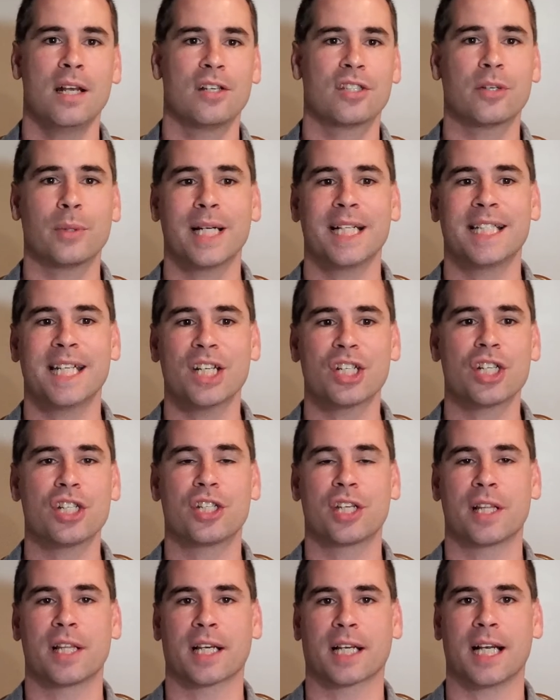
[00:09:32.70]
So, in addition
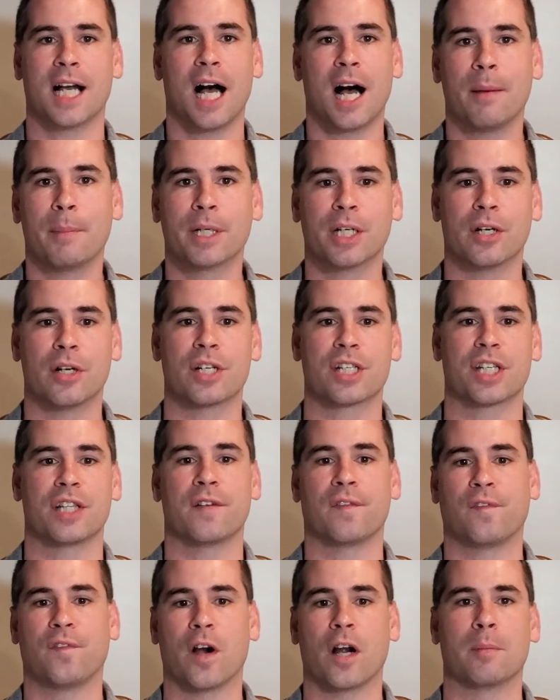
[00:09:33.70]
to the commoners and
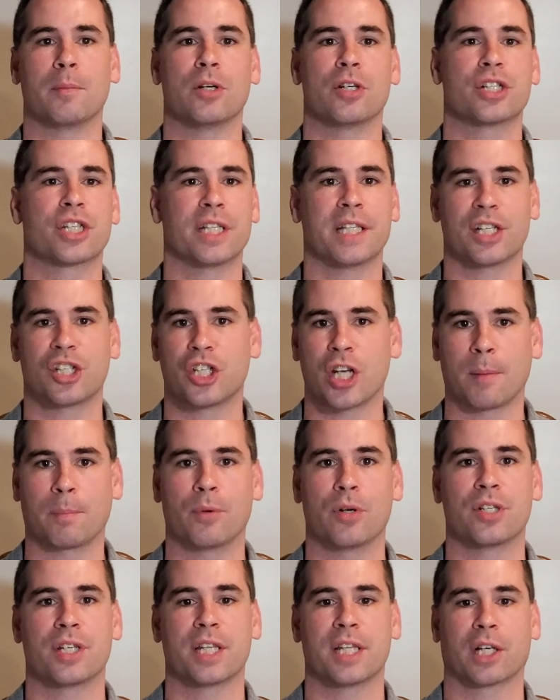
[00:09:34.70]
the farmers and the
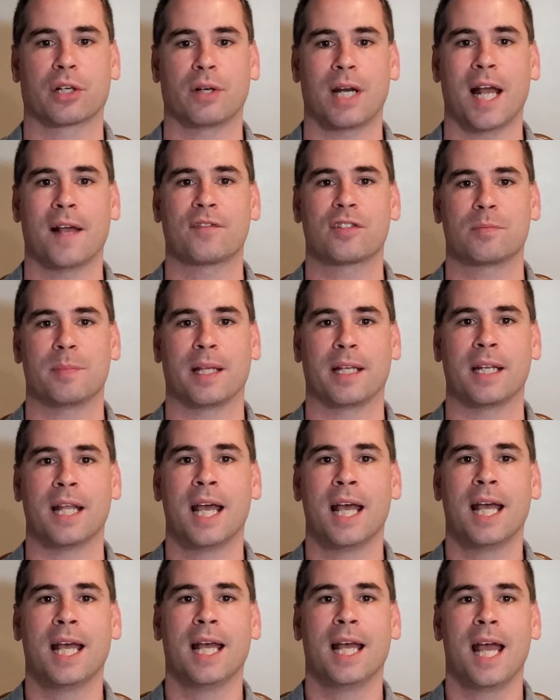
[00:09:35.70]
shepherds and the craftsmen,
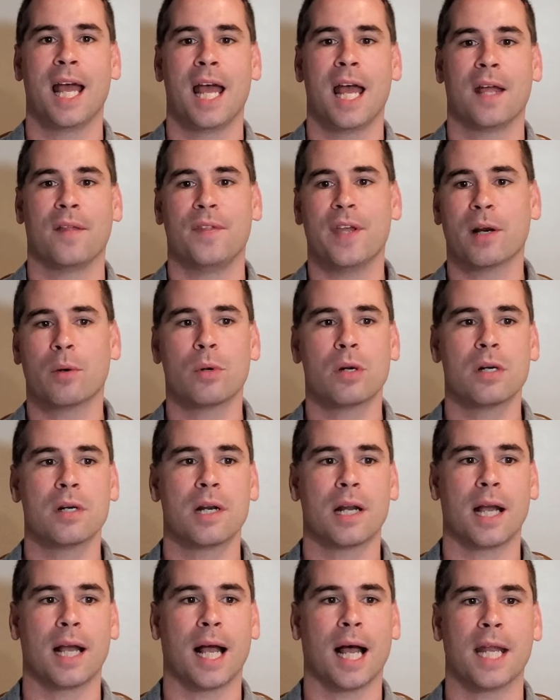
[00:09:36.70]
there
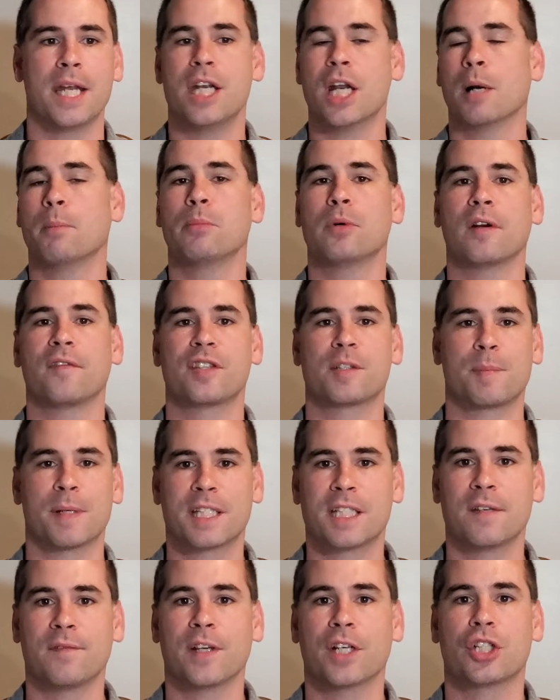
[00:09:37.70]
were a number of
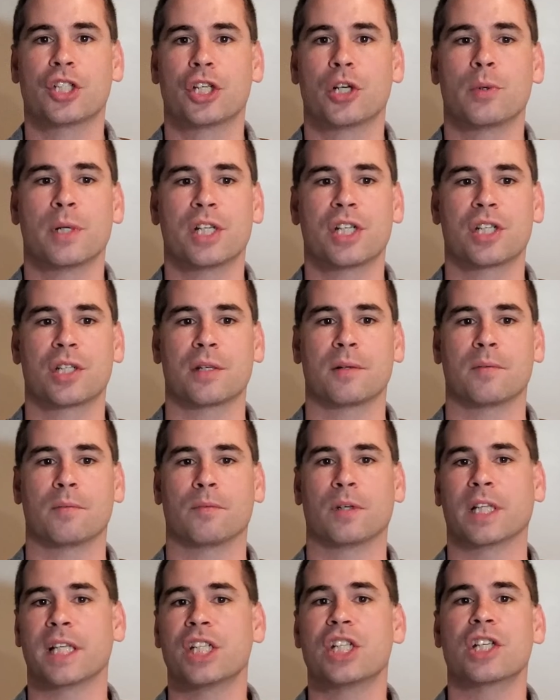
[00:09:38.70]
specific Jewish
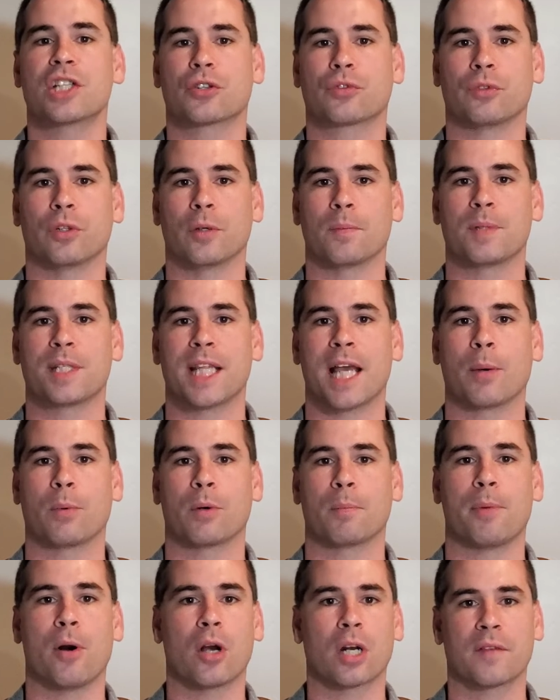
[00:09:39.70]
religious groups that
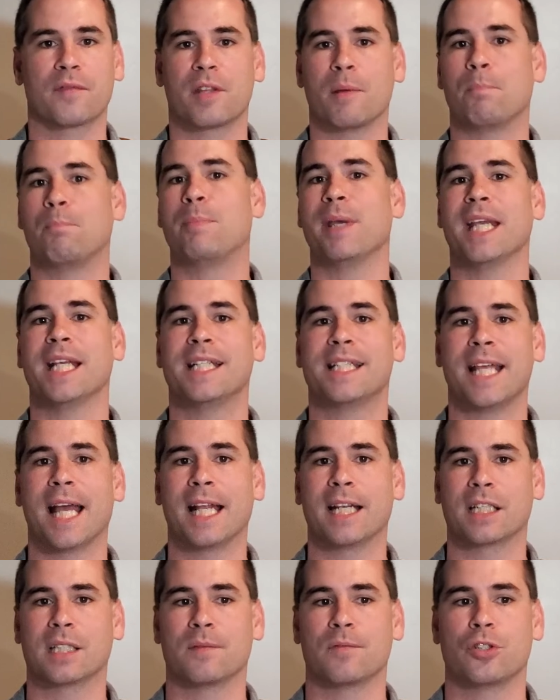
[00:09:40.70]
were part of the big
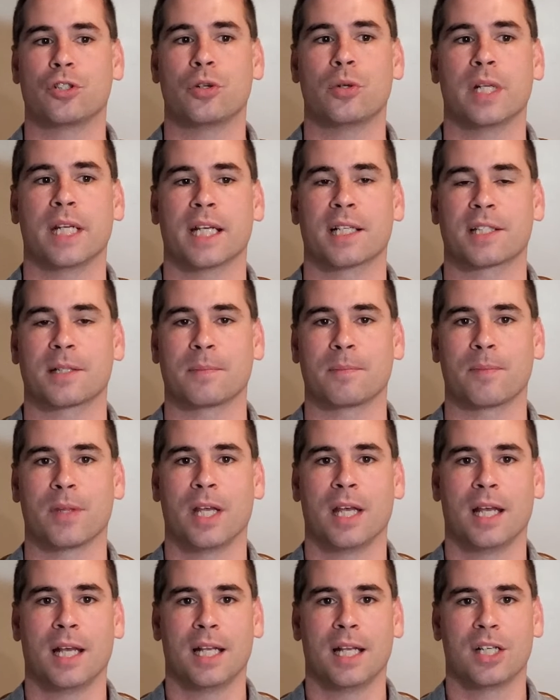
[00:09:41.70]
tent of Judaism.
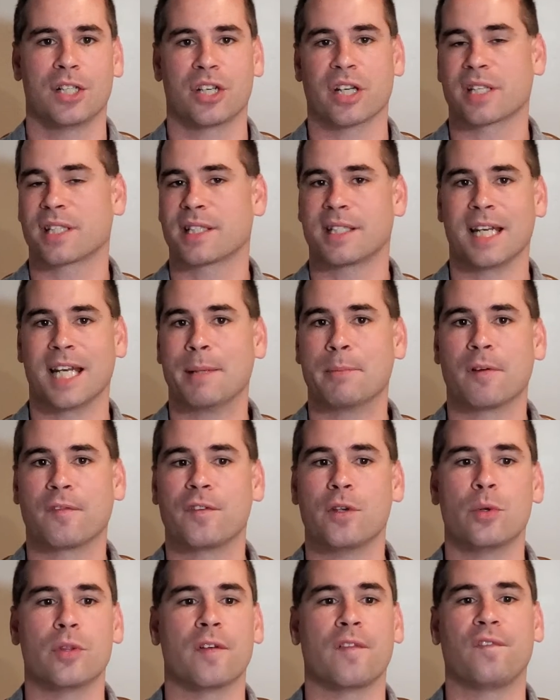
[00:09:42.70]
Just to name a
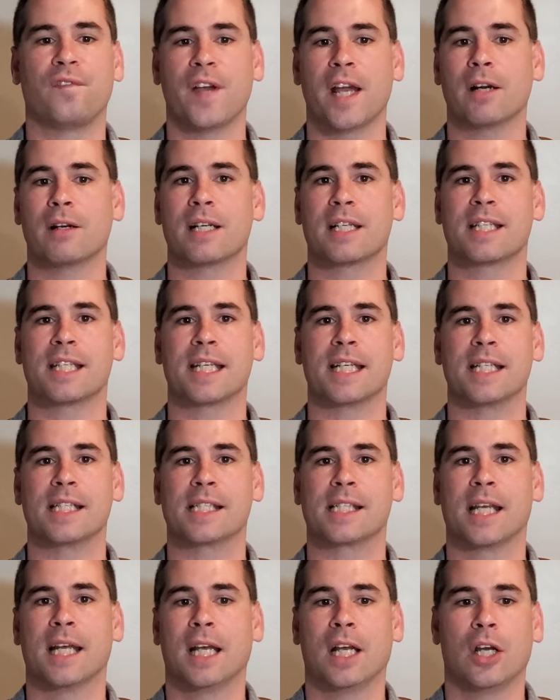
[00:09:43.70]
few, the
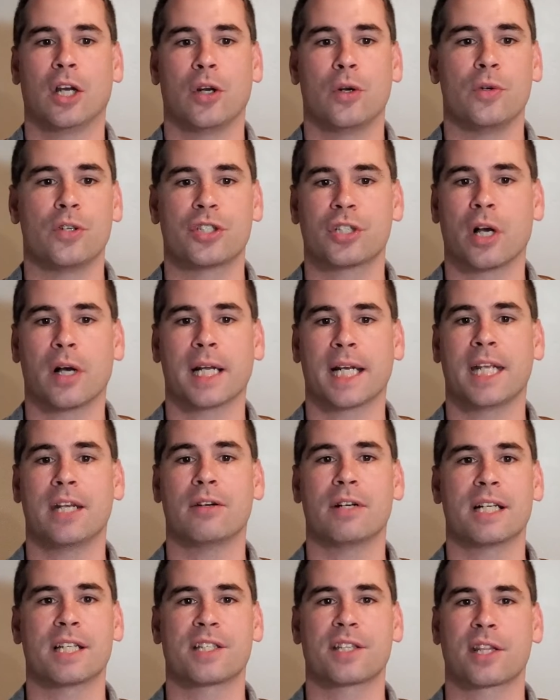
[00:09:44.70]
Pharisees, who saw
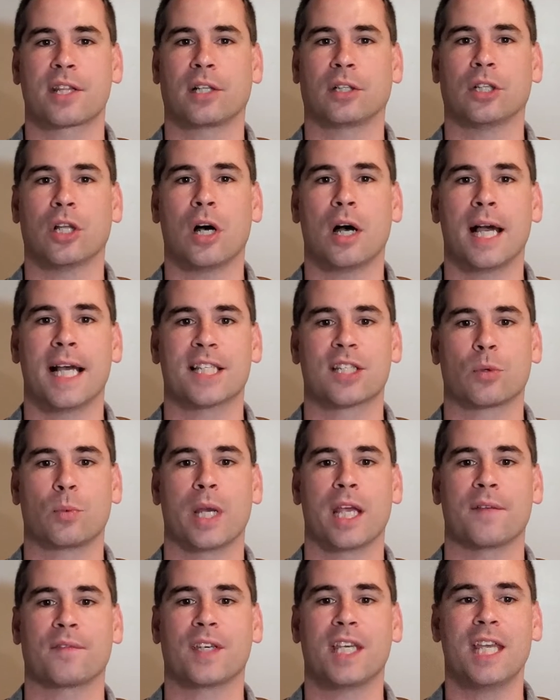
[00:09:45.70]
adherence to the law as a
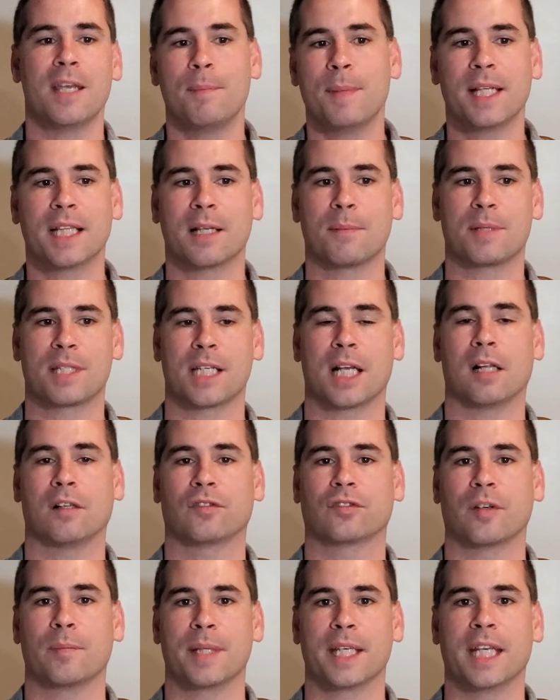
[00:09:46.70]
way of keeping
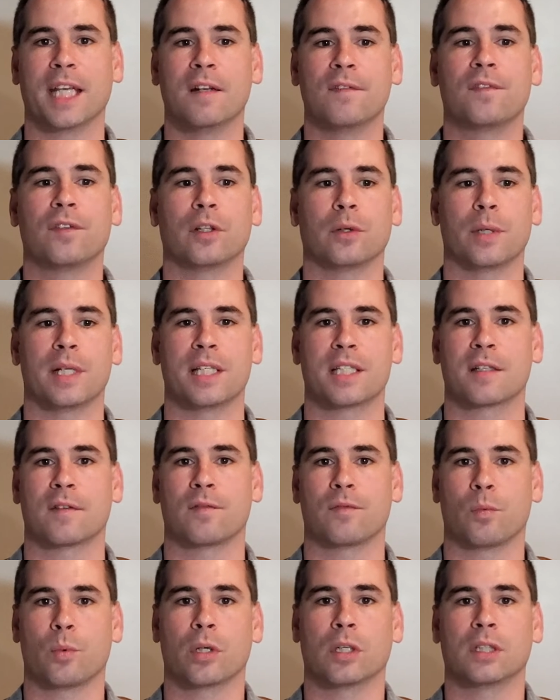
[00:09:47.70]
themselves from the influence
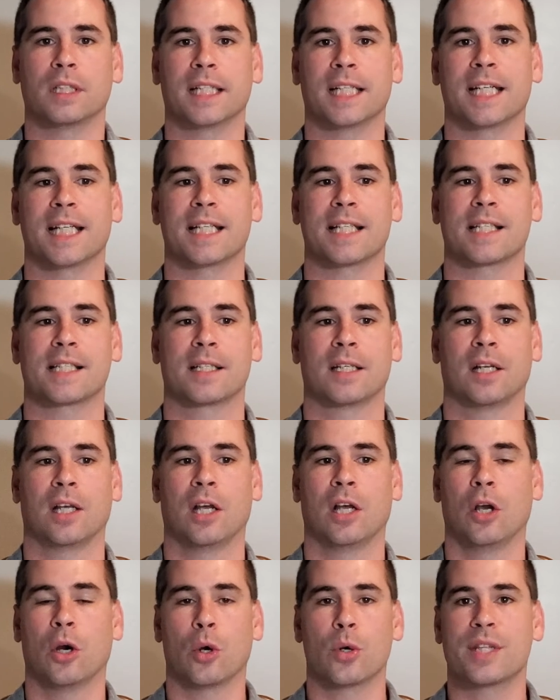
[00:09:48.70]
of worldliness.
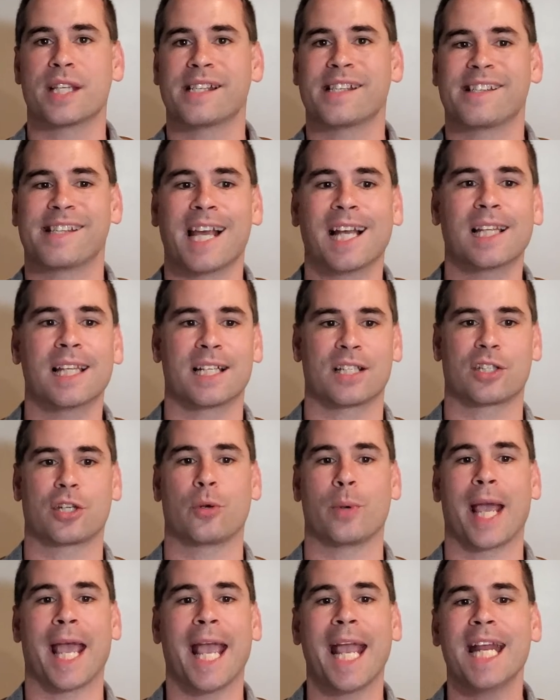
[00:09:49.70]
Or the Zealots,
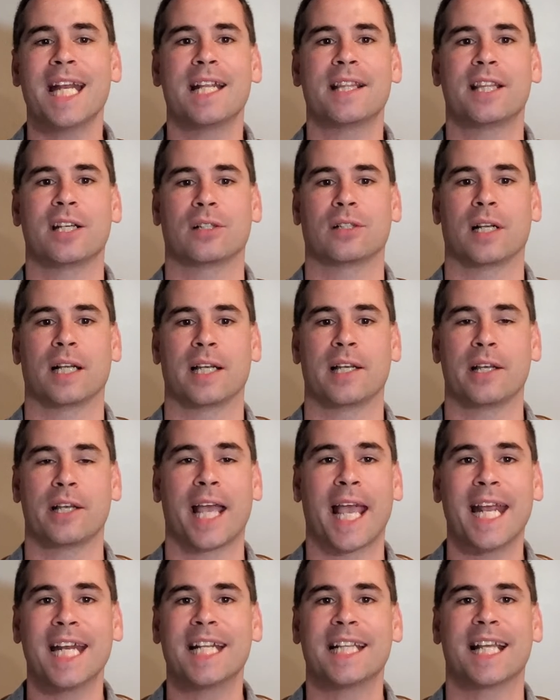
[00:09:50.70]
who hated, their,
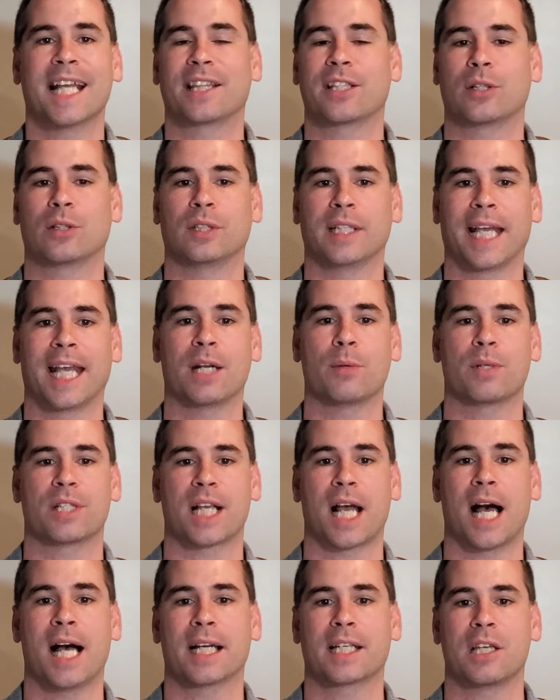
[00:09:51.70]
hated that their land
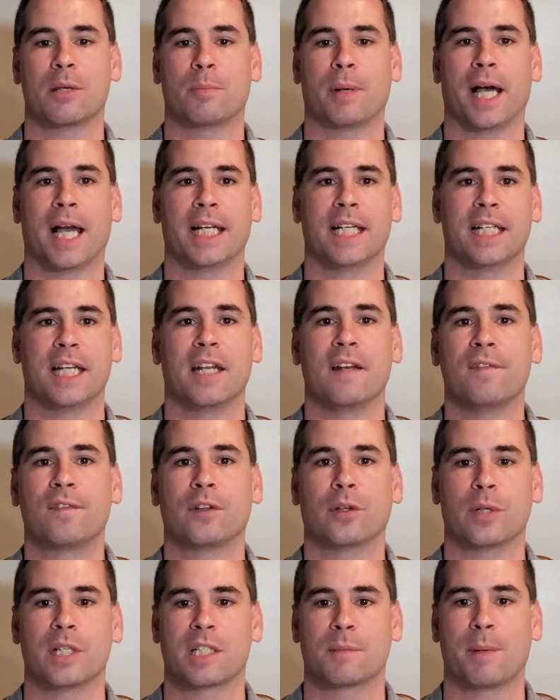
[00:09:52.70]
was occupied and
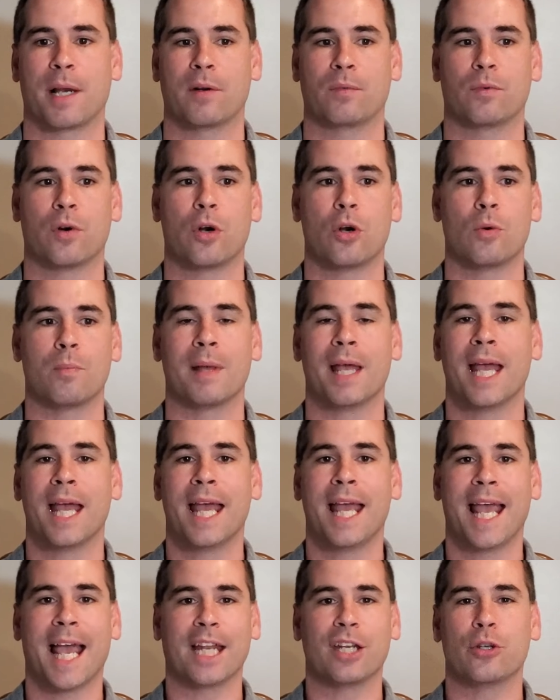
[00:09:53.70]
influenced by Rome
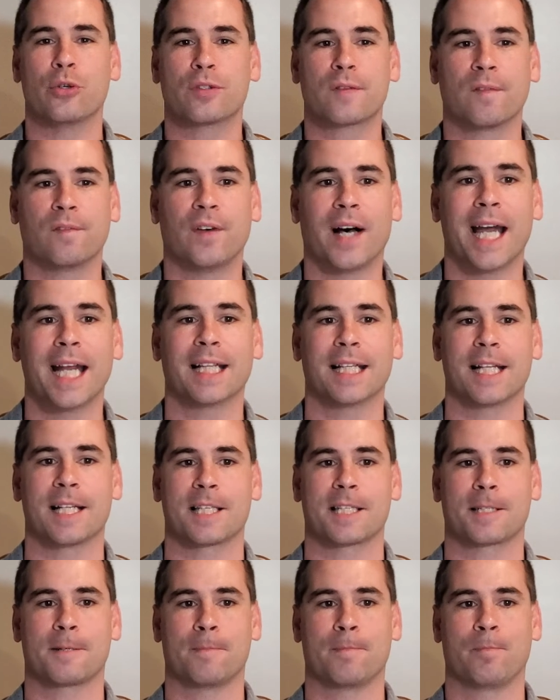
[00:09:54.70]
and used
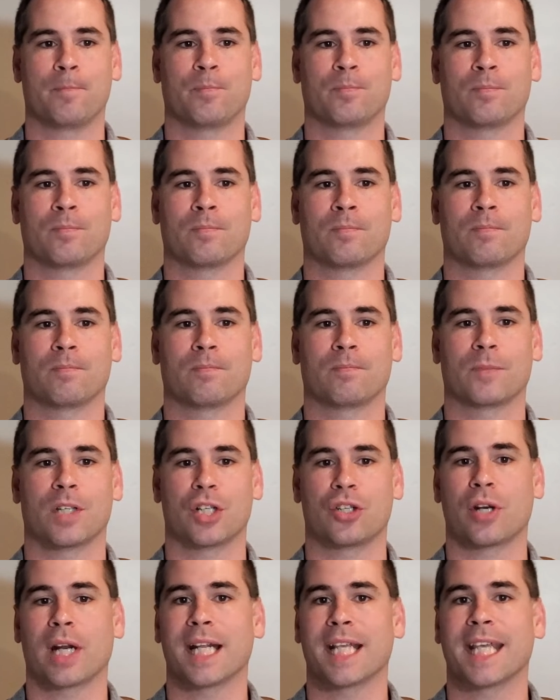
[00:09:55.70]
violence to
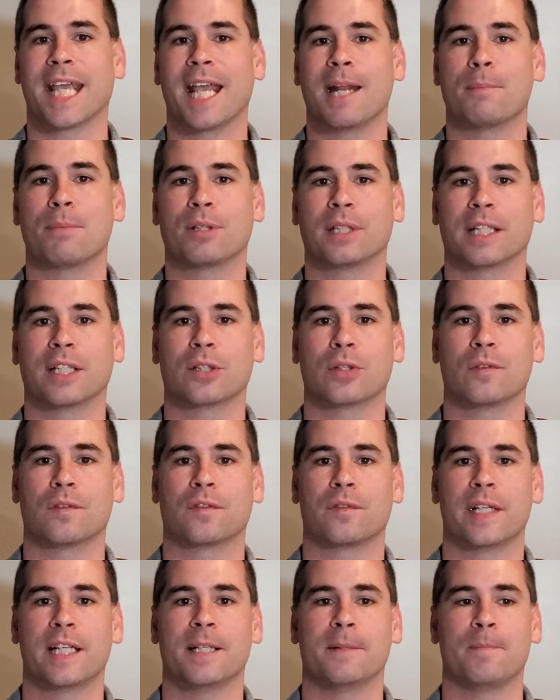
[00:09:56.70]
try to gain political
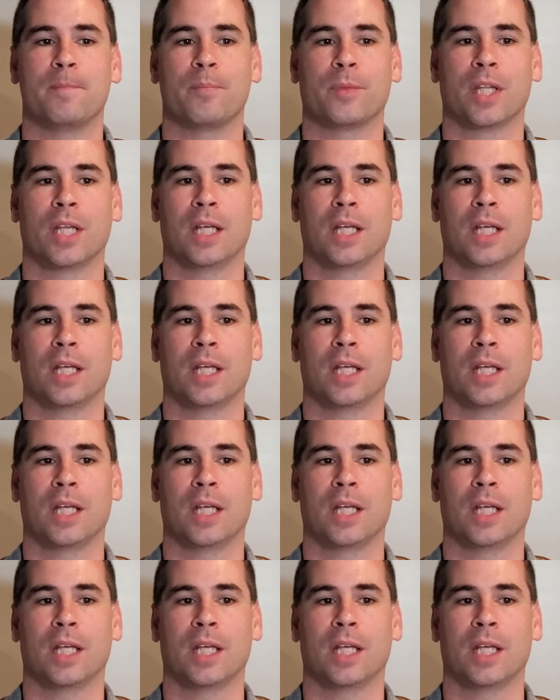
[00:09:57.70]
freedom.